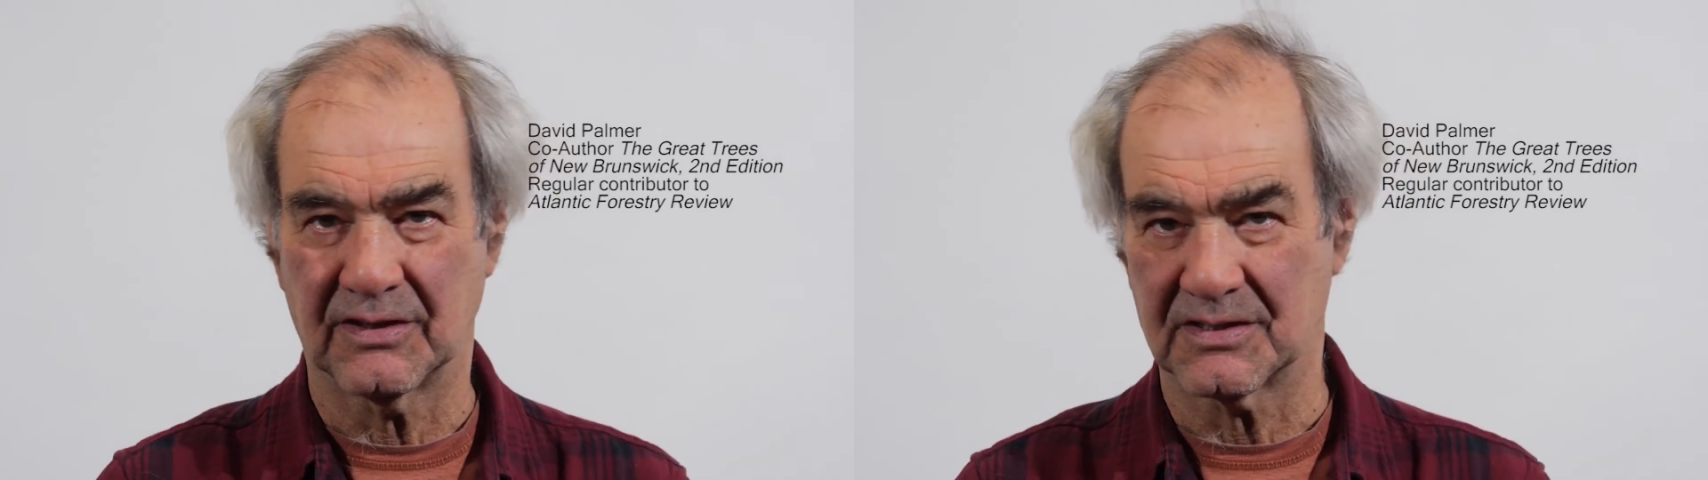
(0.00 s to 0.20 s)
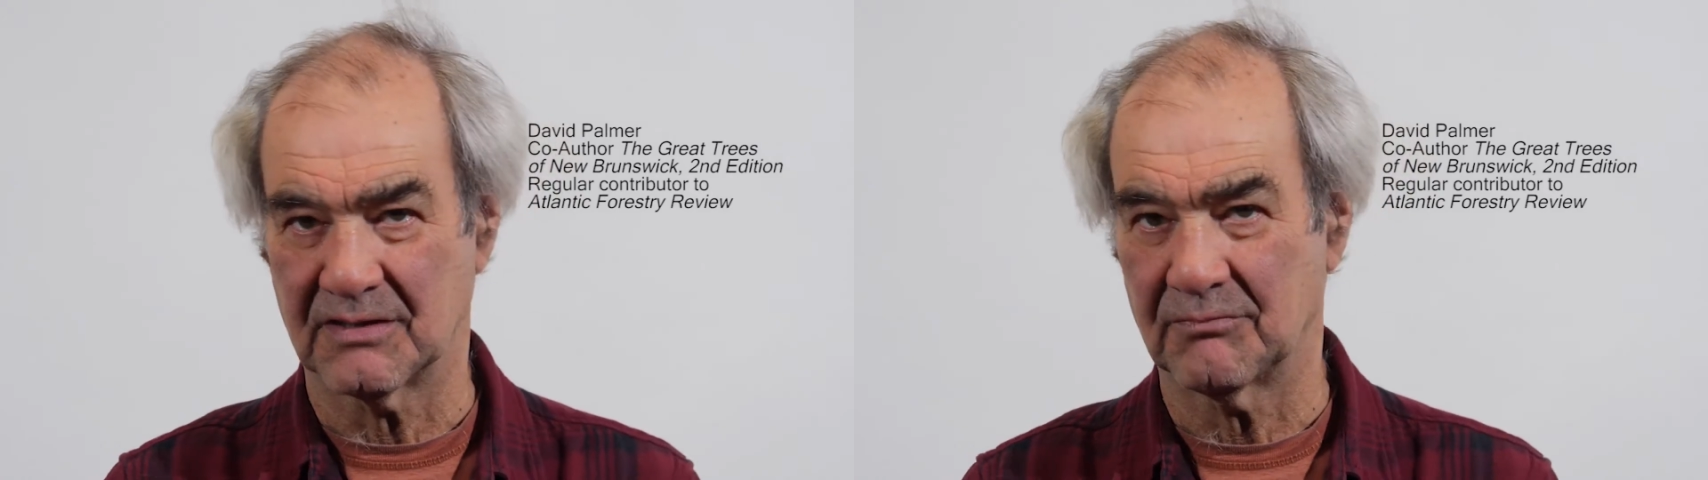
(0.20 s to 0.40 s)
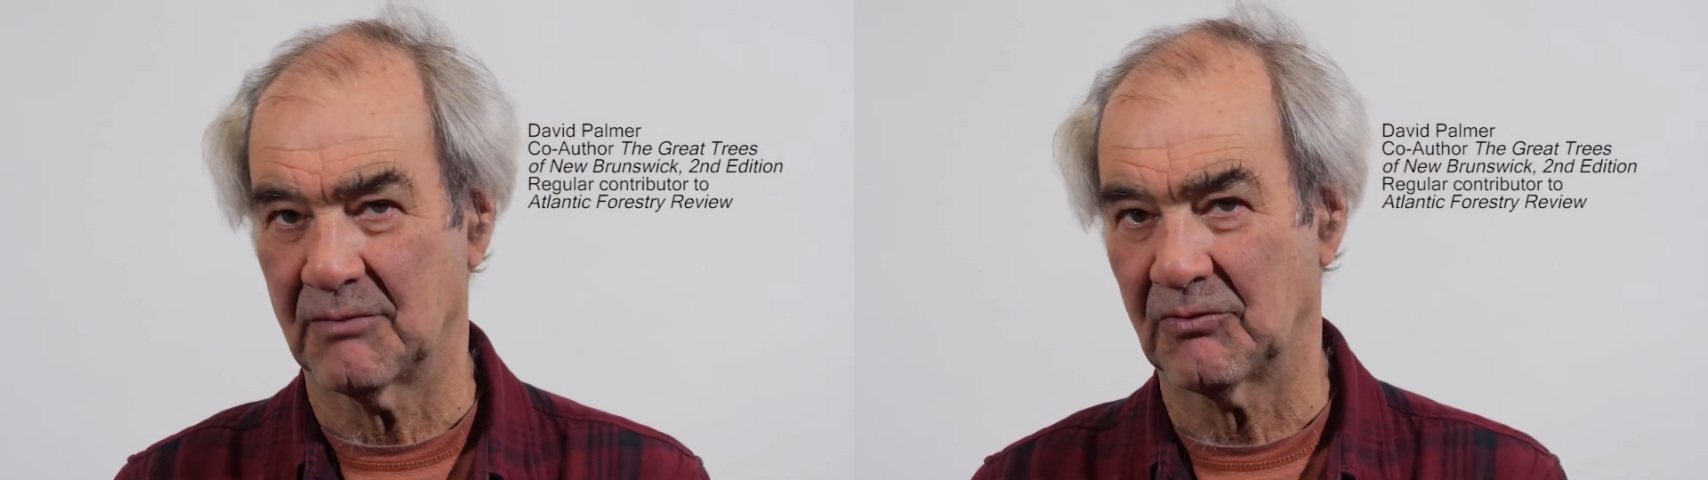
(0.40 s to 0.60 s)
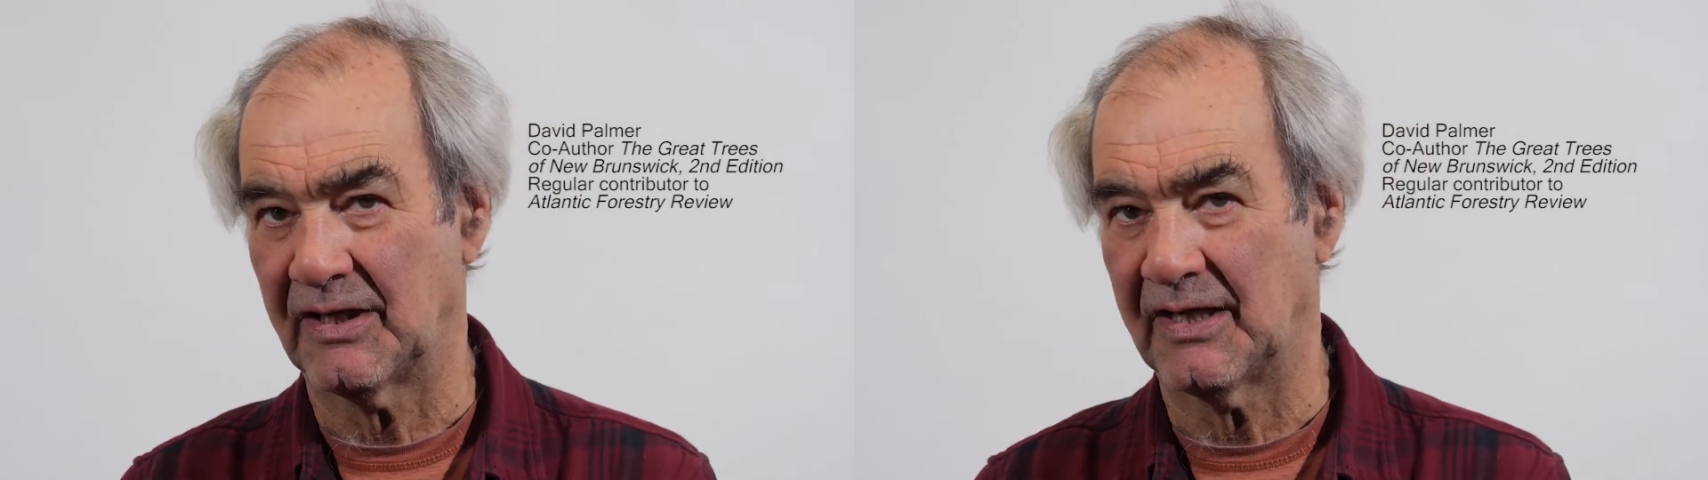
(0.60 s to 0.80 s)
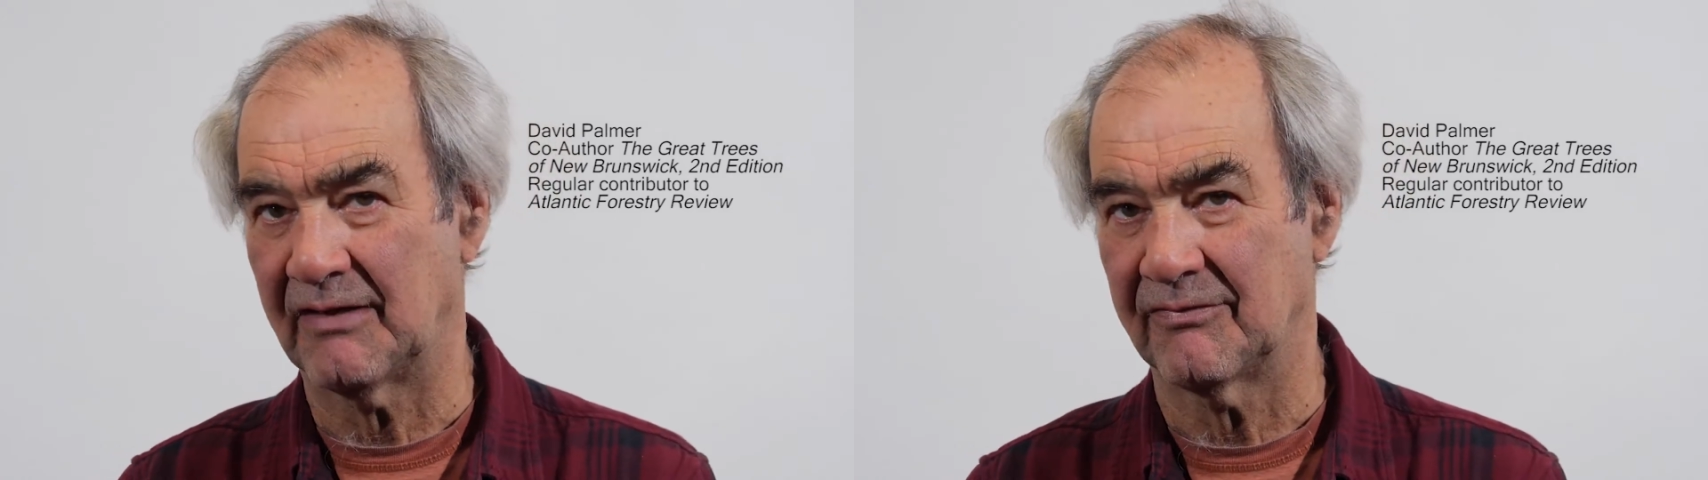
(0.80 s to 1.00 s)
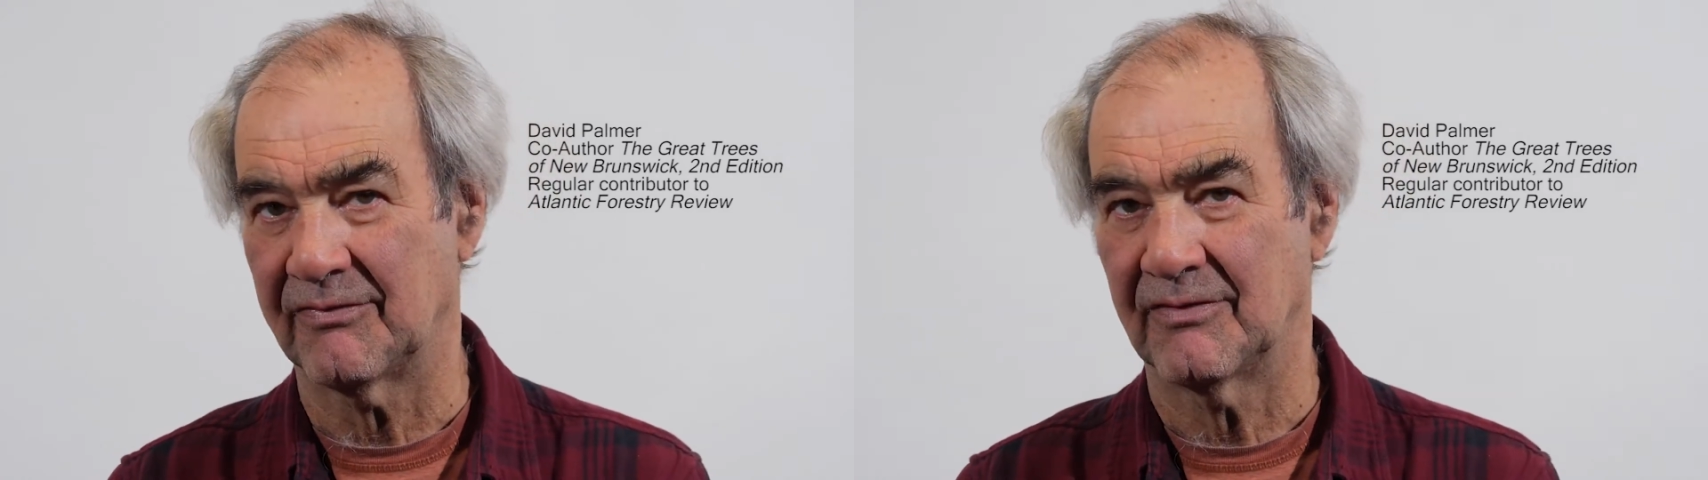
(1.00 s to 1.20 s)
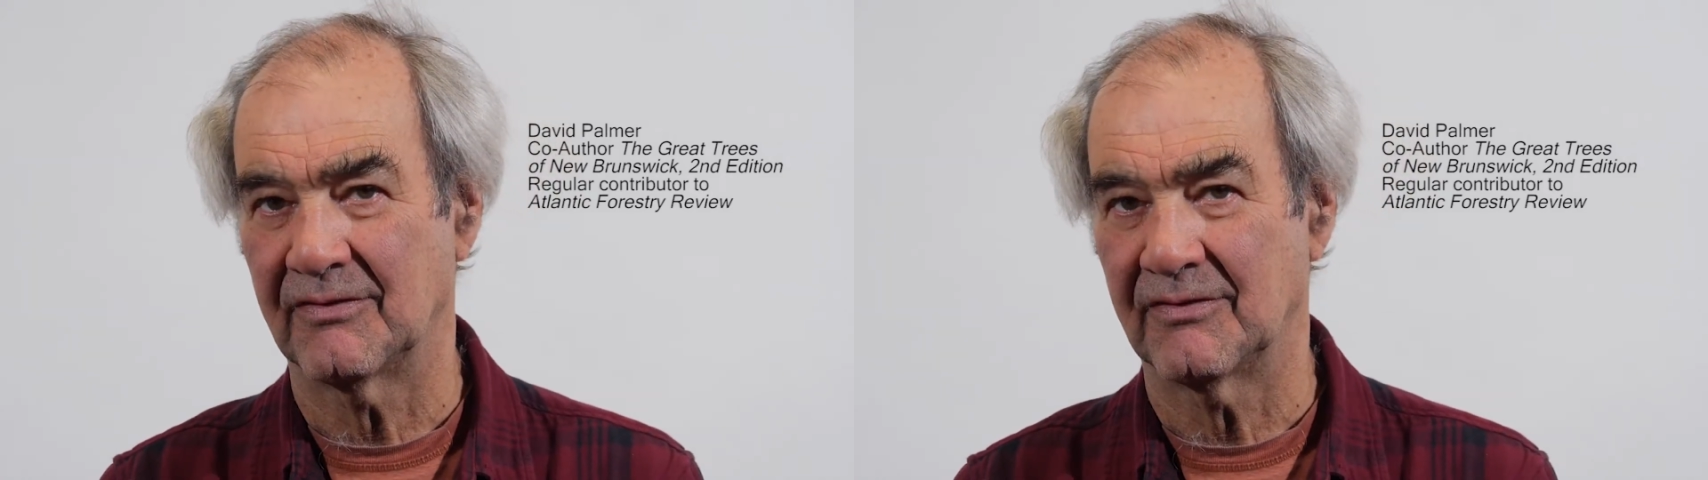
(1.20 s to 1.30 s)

that some people have